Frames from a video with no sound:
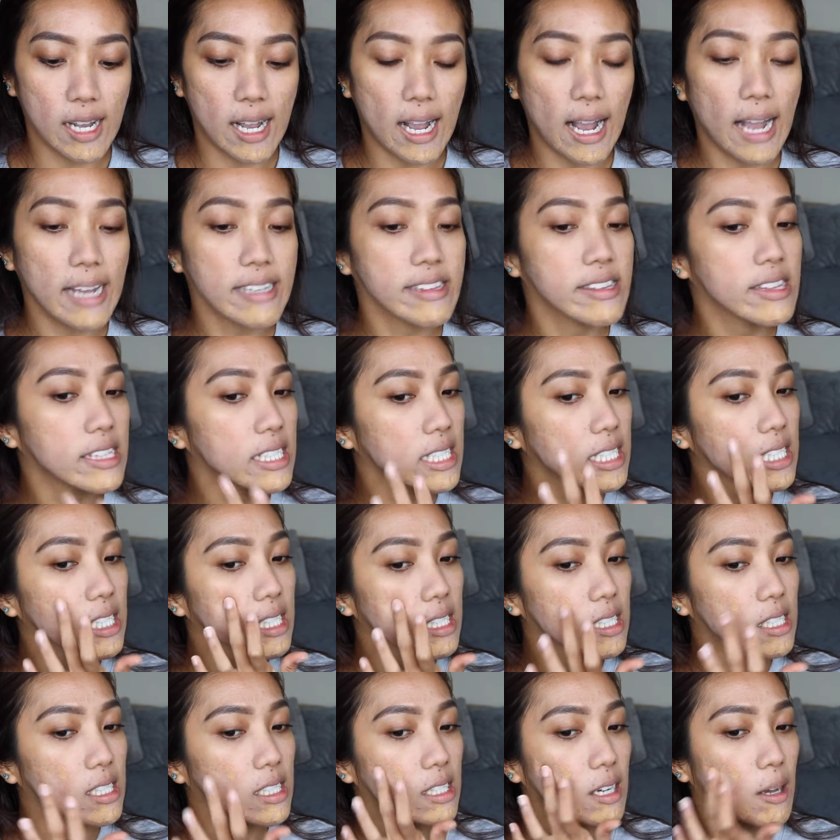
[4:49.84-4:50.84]
I think
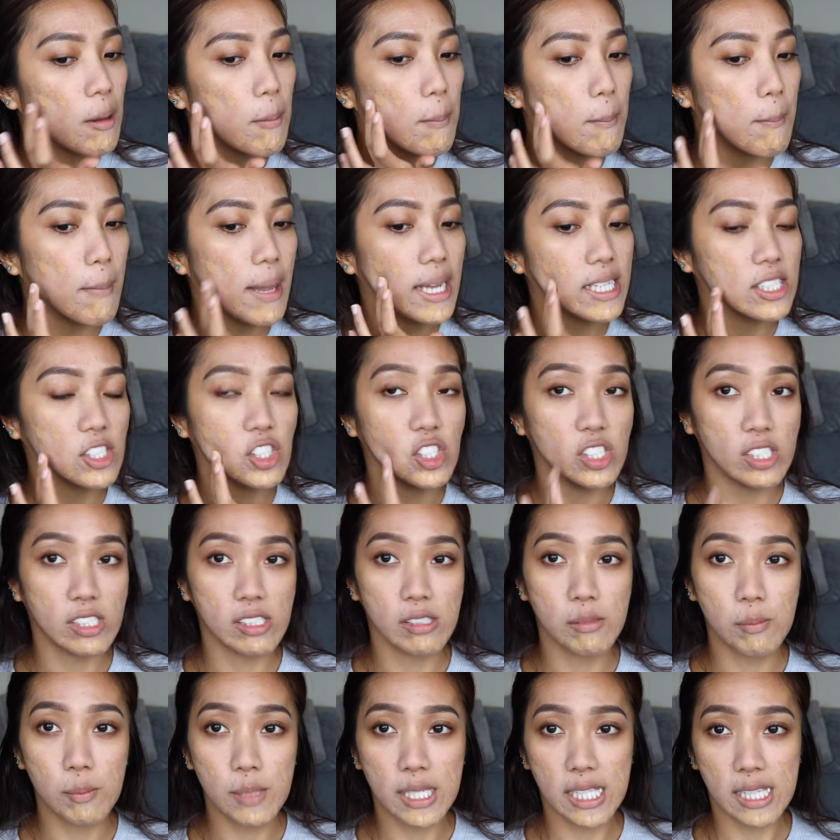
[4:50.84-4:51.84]

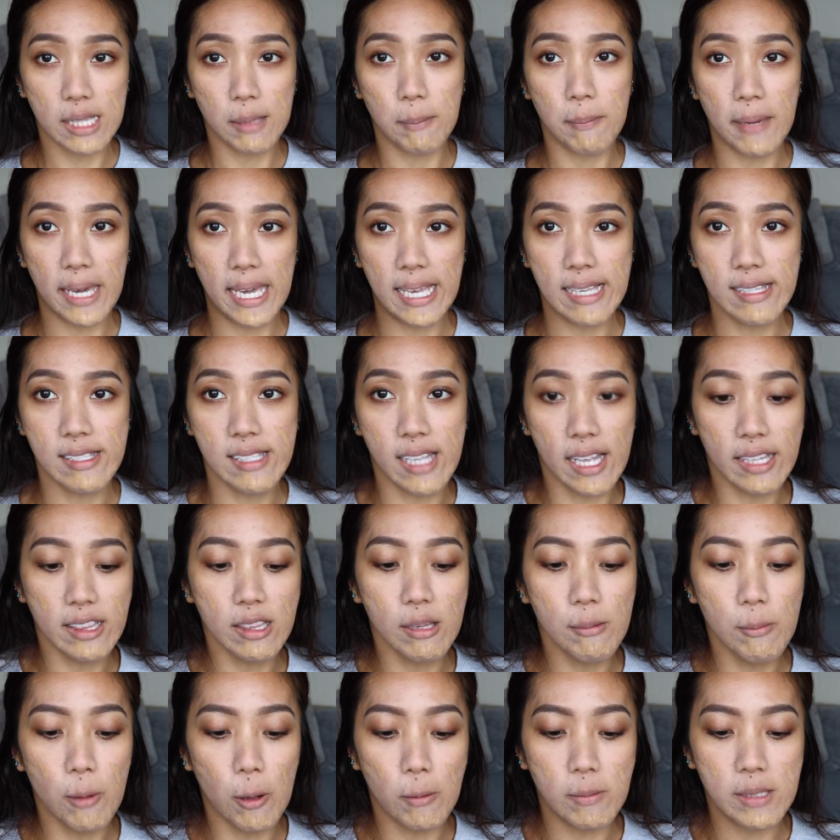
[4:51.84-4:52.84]
matches me the best at
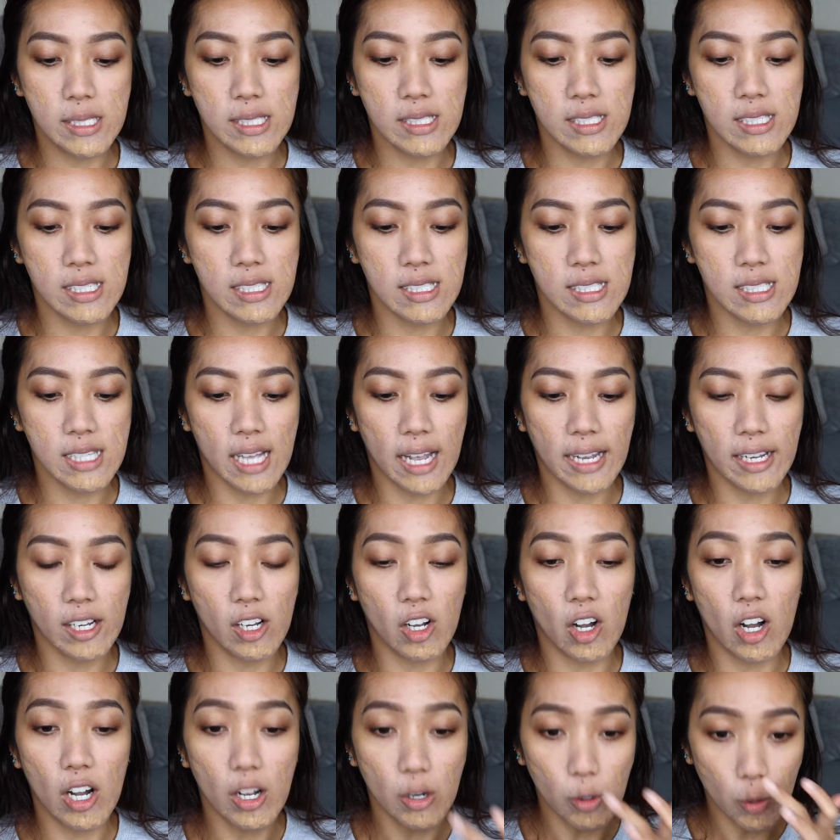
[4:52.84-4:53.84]
the moment since I
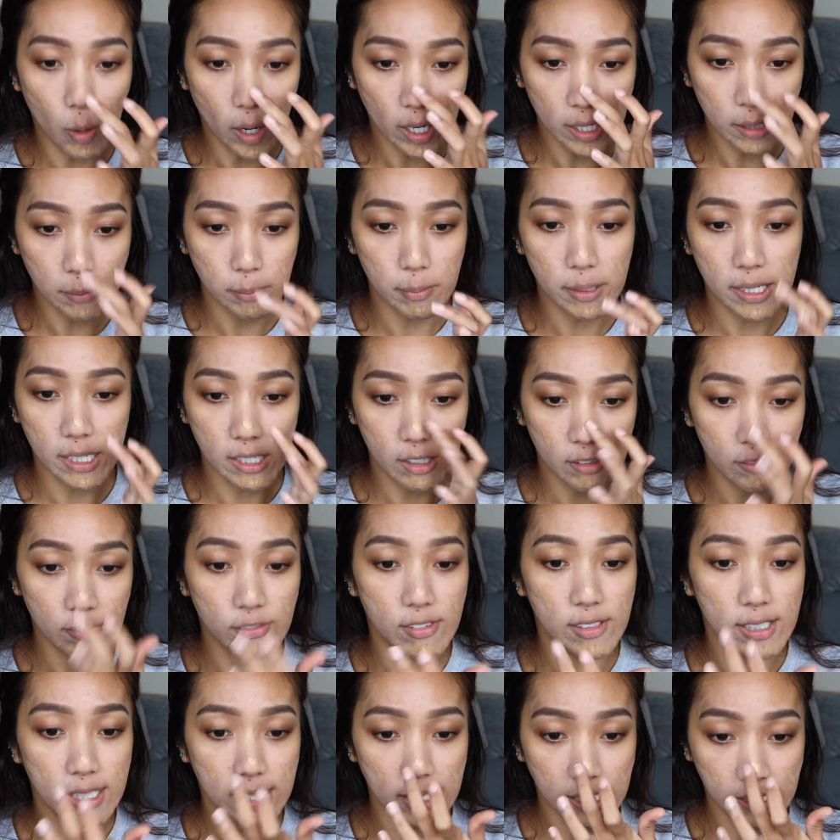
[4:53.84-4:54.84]
got quite a bit of
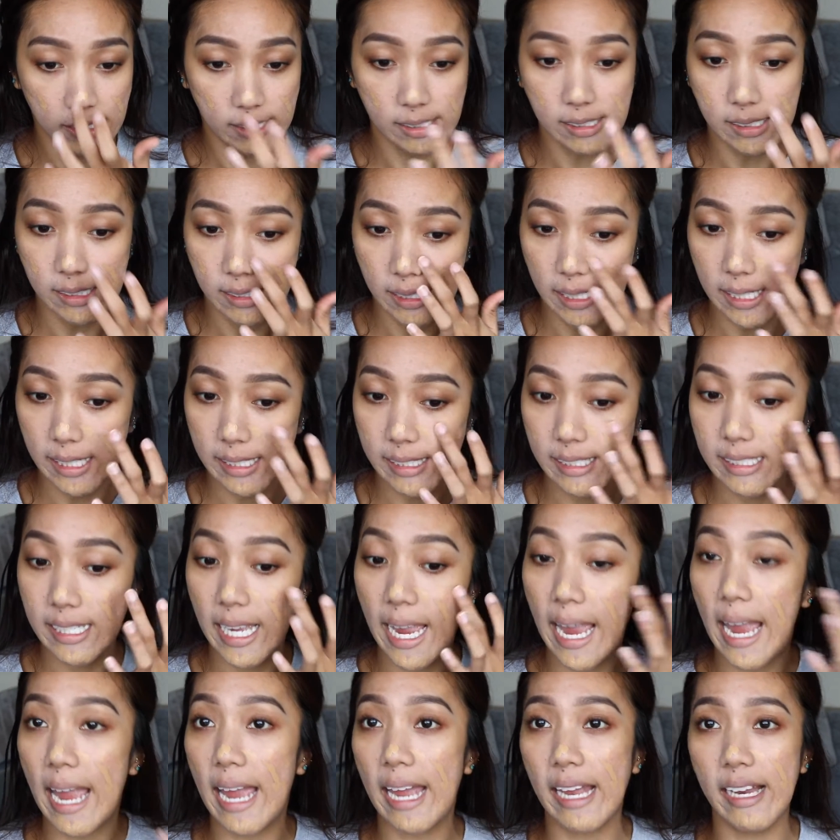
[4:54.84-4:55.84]
a
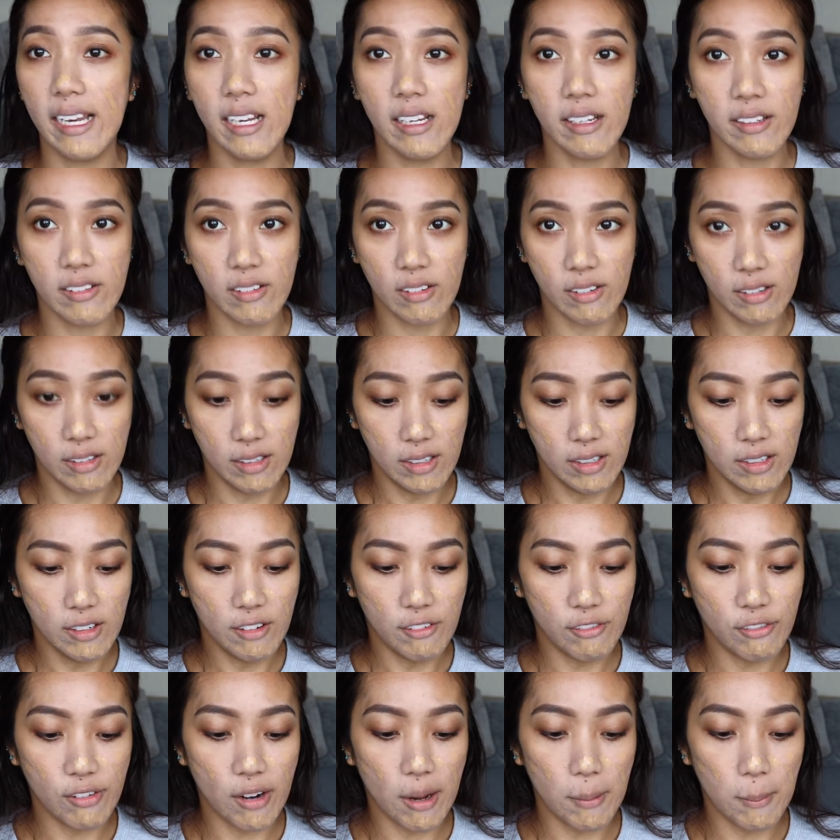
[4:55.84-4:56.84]
tan
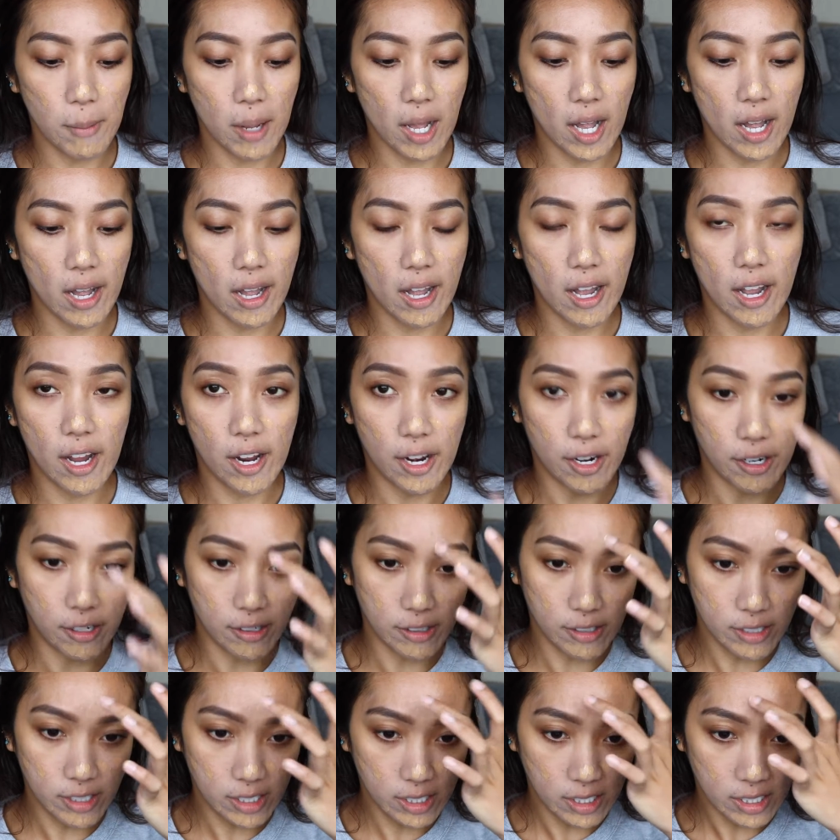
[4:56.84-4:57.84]
from our
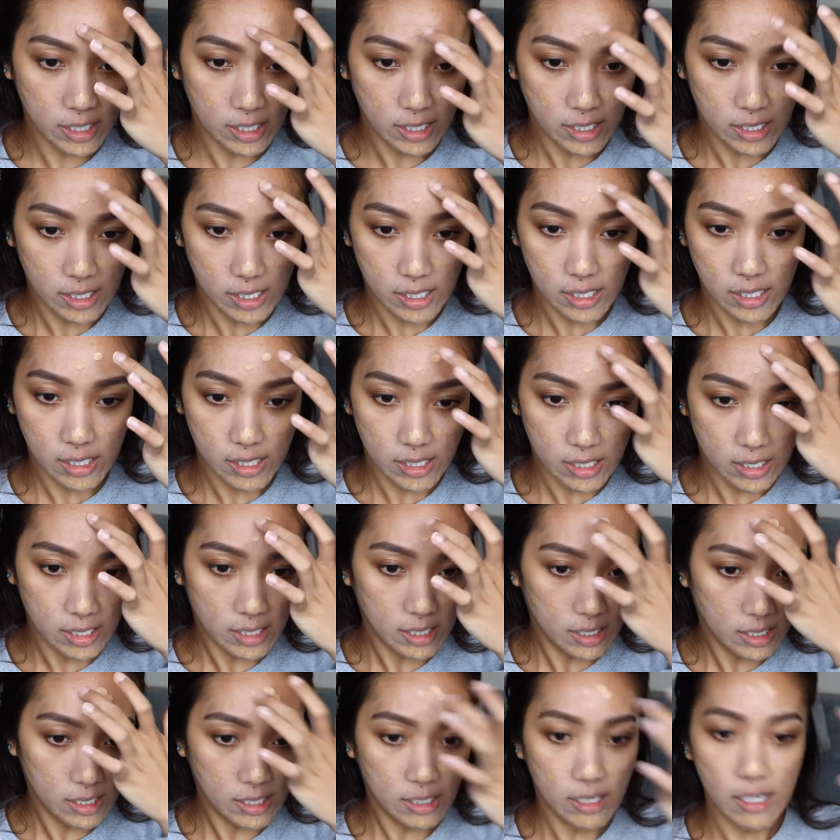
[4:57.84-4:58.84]

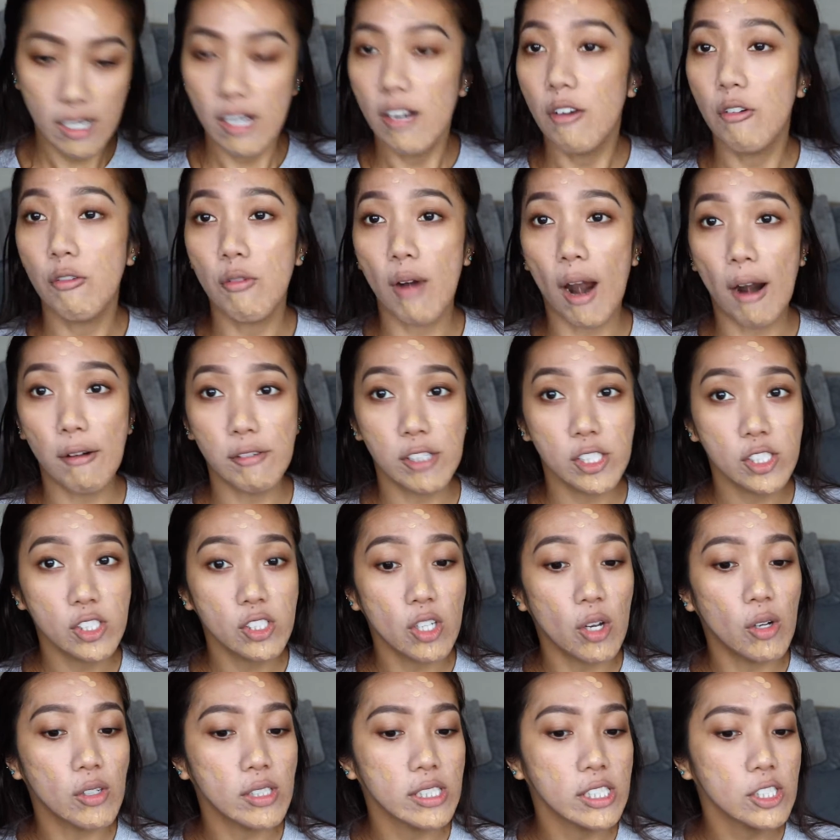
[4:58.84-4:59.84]

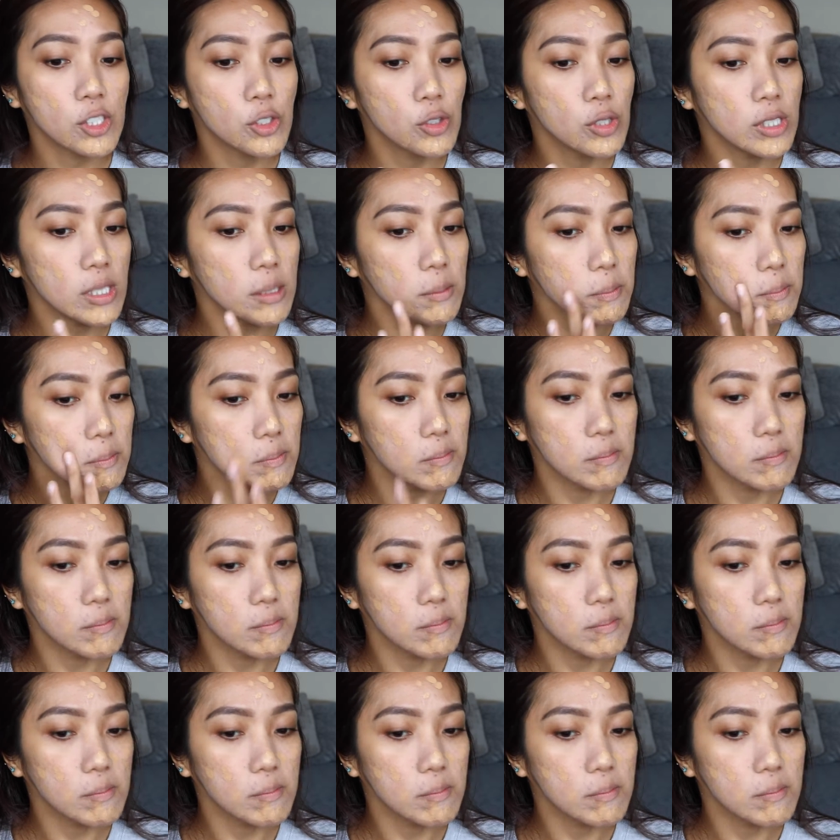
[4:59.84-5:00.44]
Rarotonga trip.